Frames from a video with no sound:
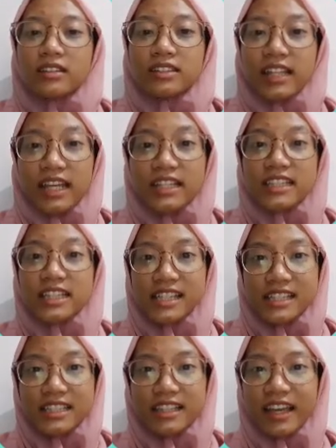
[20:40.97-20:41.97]
Next
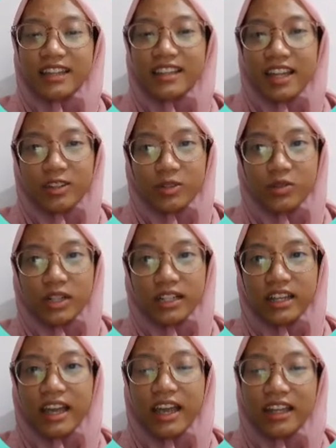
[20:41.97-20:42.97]
is ad network.
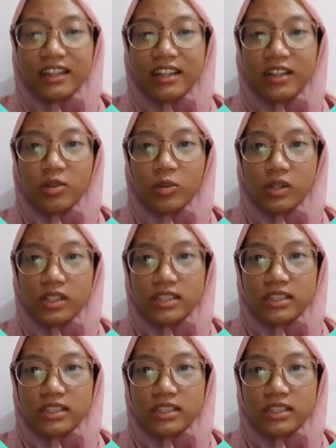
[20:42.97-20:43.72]
Ad networks